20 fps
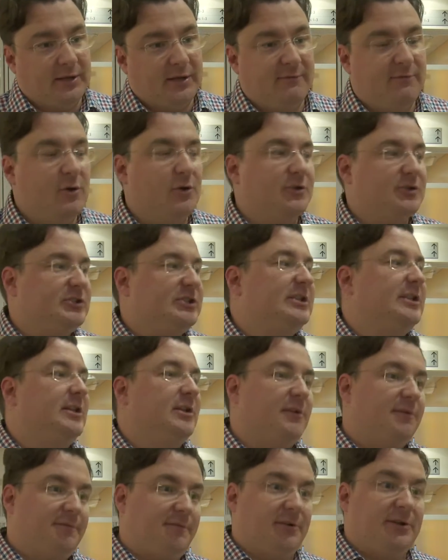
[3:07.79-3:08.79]
You've not seen
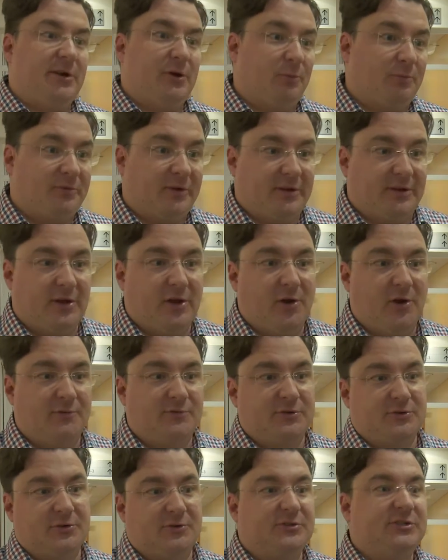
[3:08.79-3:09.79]
enough funny optic
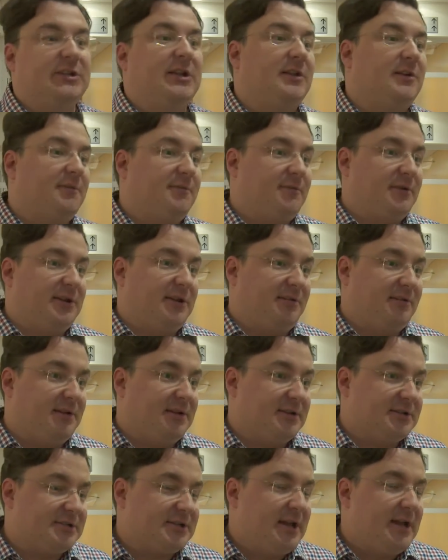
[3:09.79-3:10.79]
nerves, you've not seen enough funny
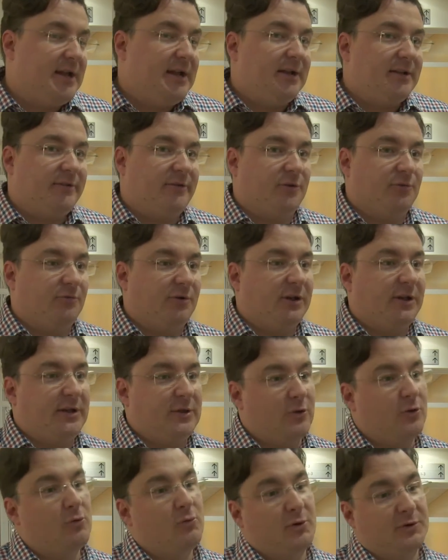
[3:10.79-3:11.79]
things to really
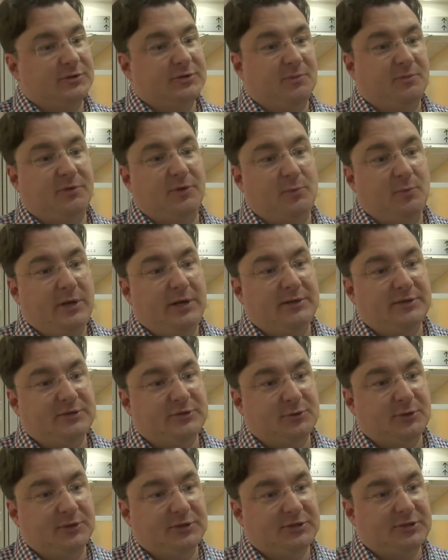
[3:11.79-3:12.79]
know what something means.
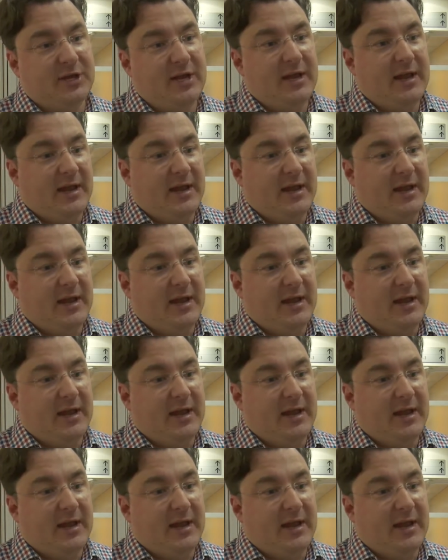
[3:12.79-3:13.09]
So it's